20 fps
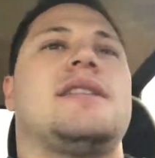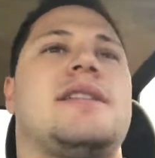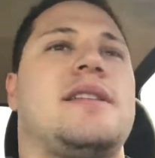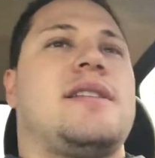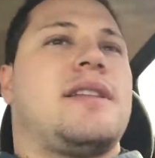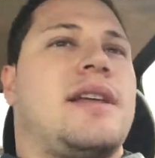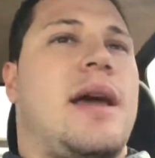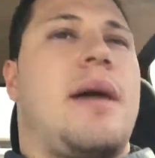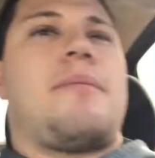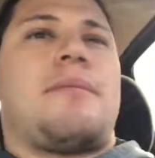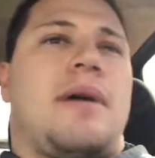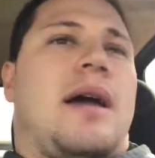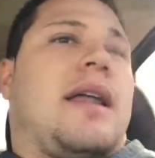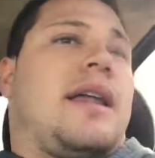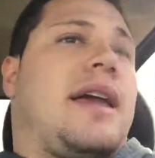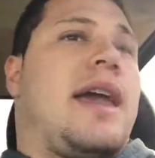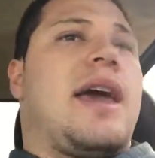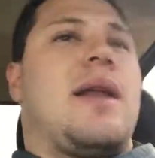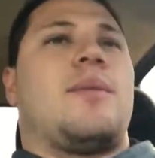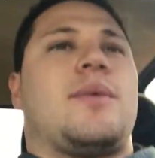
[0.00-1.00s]
And that,
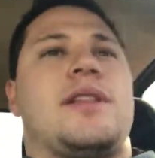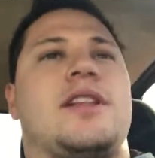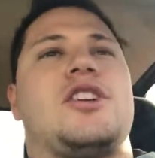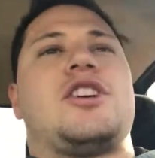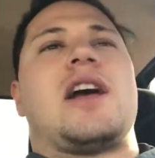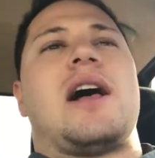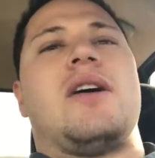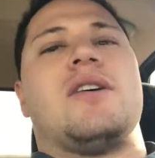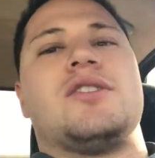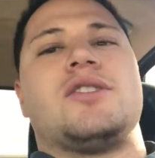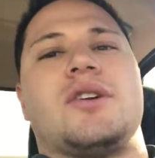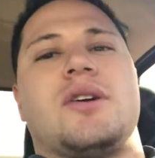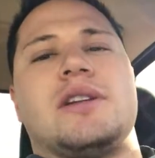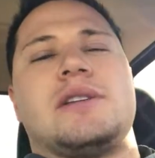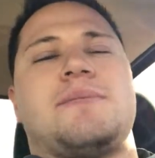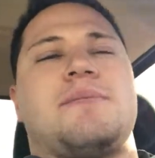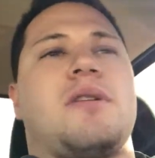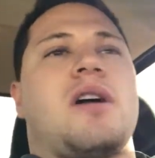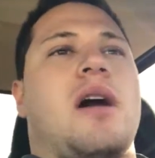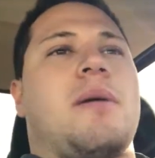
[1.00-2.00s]
again, with the Challenger,
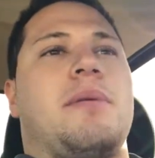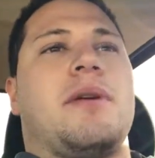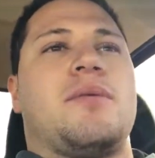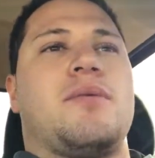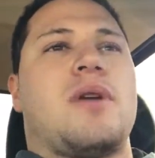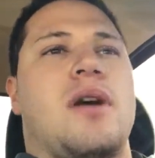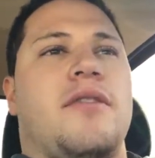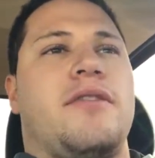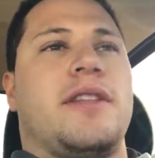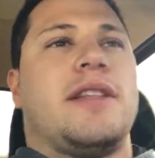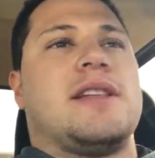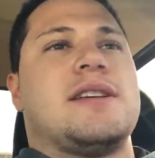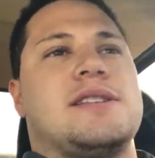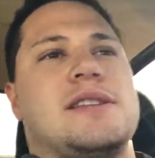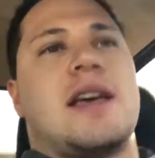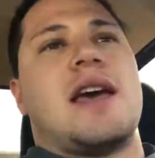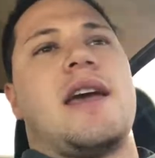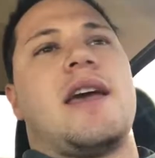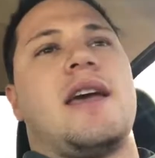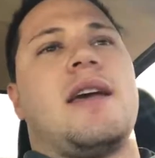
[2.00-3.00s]
it's probably roughly the
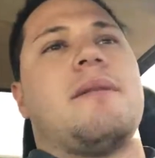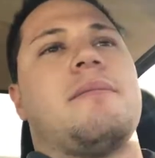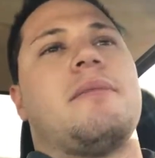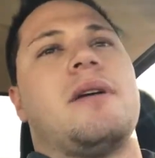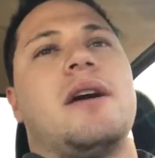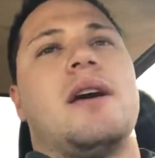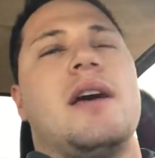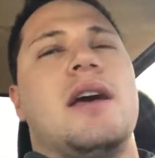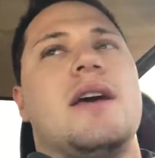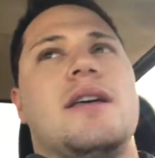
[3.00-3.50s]
same.